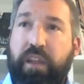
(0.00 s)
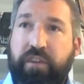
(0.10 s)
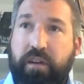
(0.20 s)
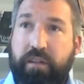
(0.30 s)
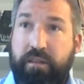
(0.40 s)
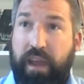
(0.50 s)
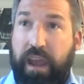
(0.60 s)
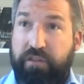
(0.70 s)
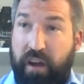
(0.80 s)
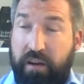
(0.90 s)

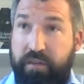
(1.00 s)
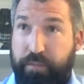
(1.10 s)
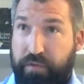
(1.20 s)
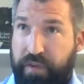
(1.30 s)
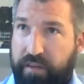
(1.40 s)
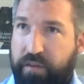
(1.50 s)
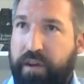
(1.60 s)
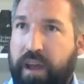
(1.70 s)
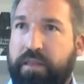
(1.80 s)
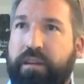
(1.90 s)
adjunct
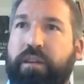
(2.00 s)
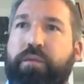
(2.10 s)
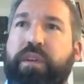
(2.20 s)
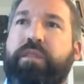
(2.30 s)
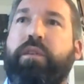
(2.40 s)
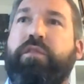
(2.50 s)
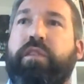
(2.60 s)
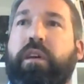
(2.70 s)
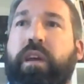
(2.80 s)
professor at the Research